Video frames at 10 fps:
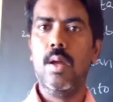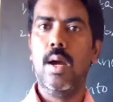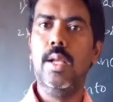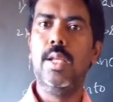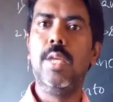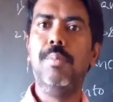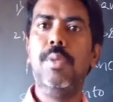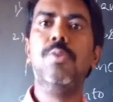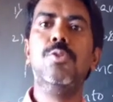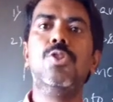and it can be
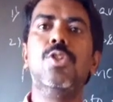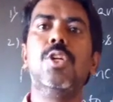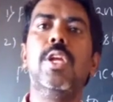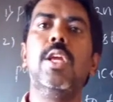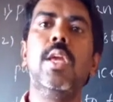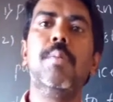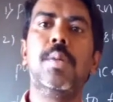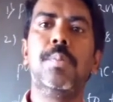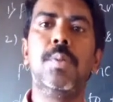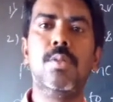used to the drinking
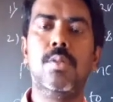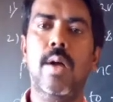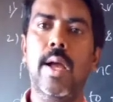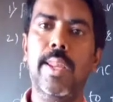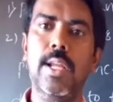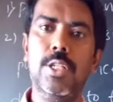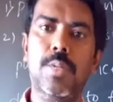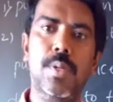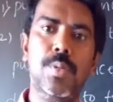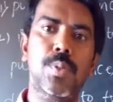purpose, agriculture
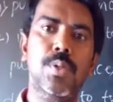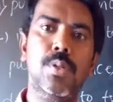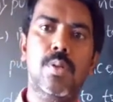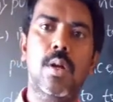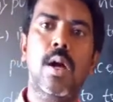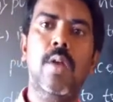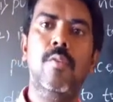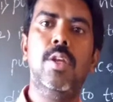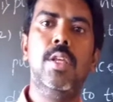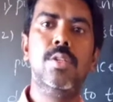purpose, and
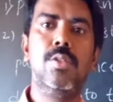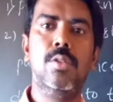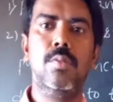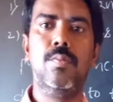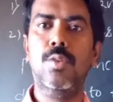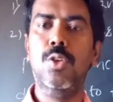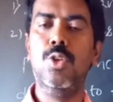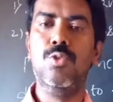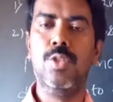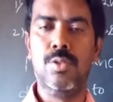various
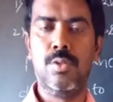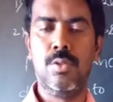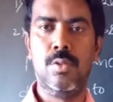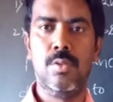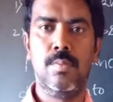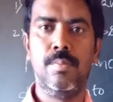uses.